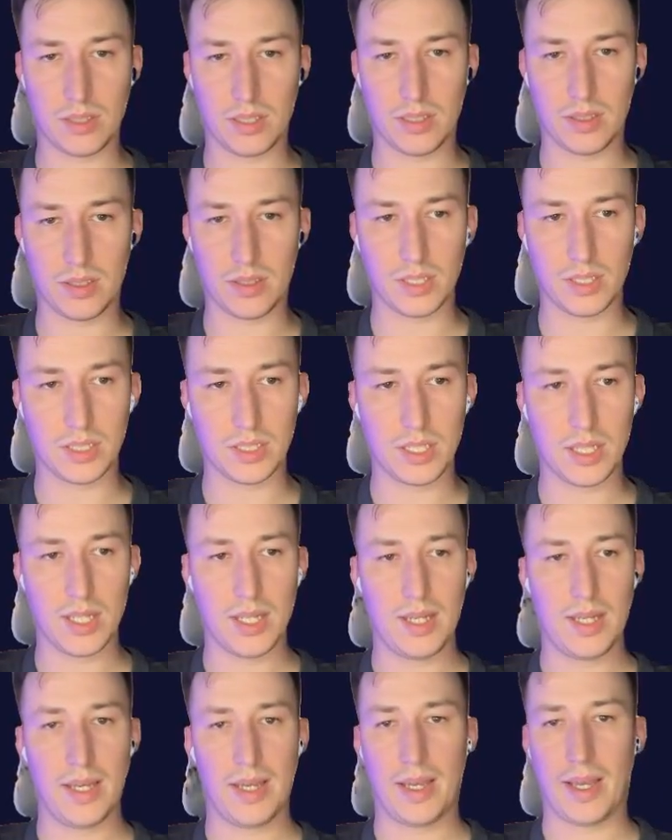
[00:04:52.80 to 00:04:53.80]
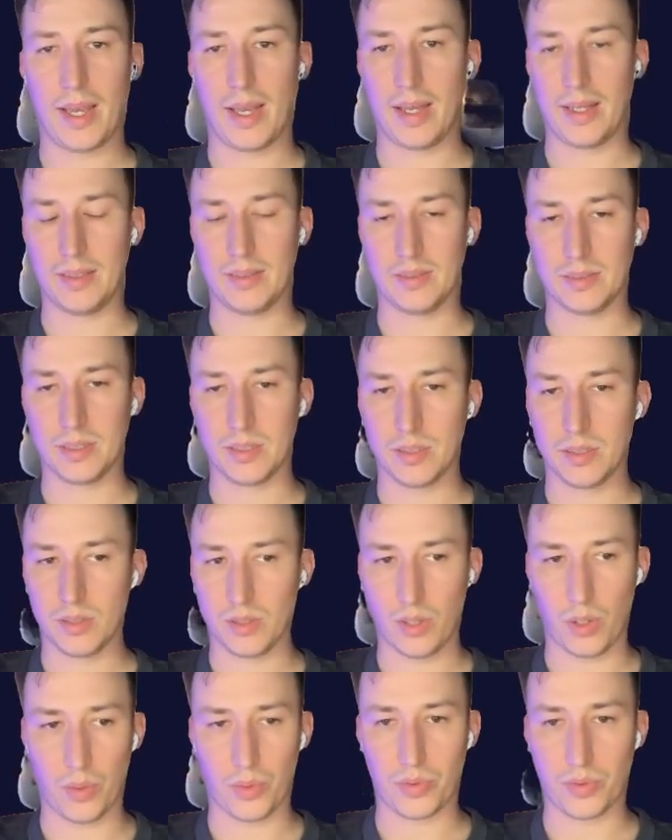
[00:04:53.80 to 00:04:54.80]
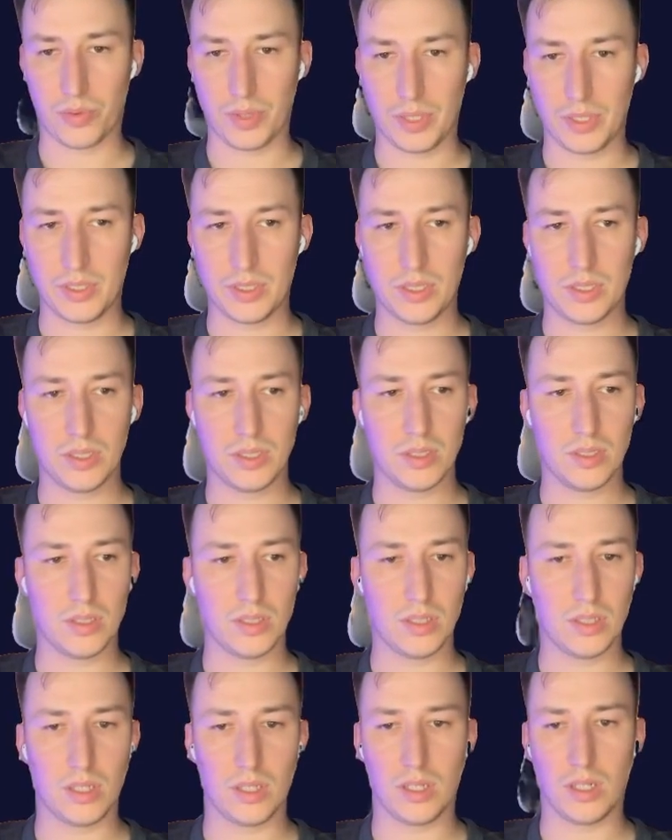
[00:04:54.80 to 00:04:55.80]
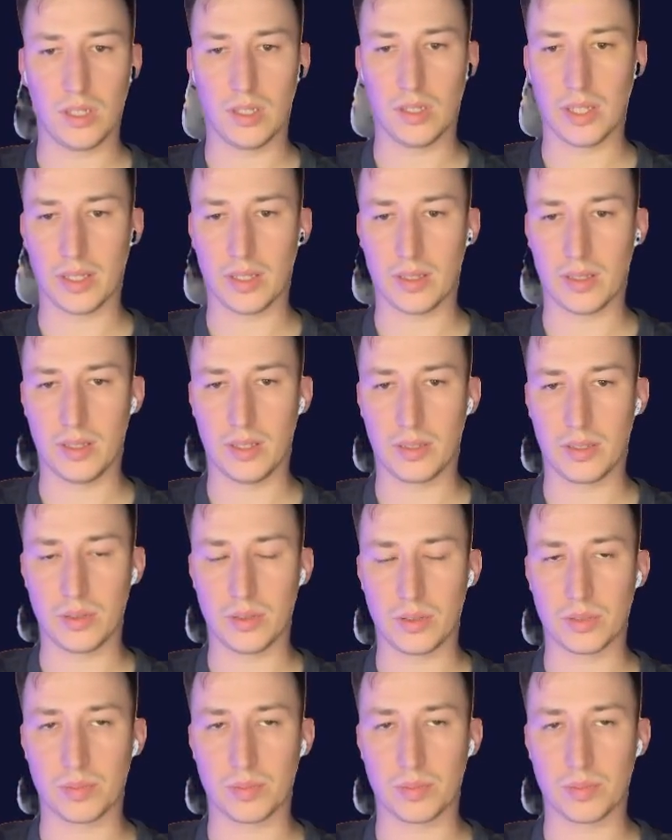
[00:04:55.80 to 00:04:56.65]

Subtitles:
click on it and go through it, like click to